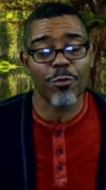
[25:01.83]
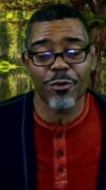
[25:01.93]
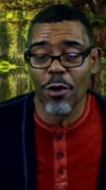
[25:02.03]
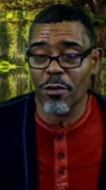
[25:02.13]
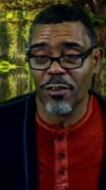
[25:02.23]
We're
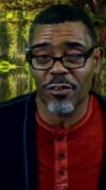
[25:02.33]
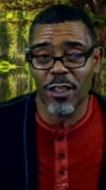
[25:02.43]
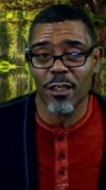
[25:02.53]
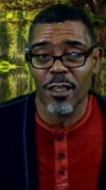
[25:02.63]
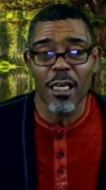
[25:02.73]
starting to
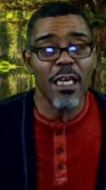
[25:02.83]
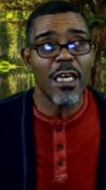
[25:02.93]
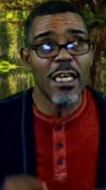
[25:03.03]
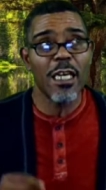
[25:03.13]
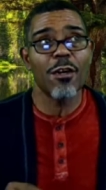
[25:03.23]
see it
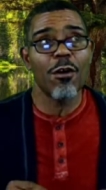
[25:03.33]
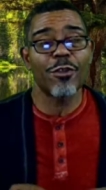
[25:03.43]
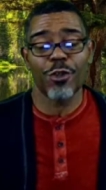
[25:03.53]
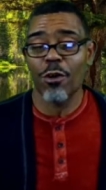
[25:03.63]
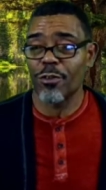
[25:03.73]
in our
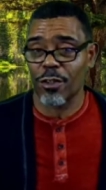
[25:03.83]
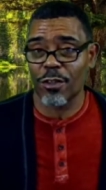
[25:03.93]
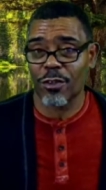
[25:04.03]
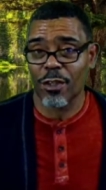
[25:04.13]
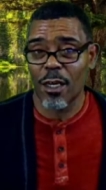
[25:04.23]

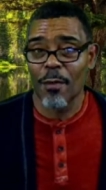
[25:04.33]
churches.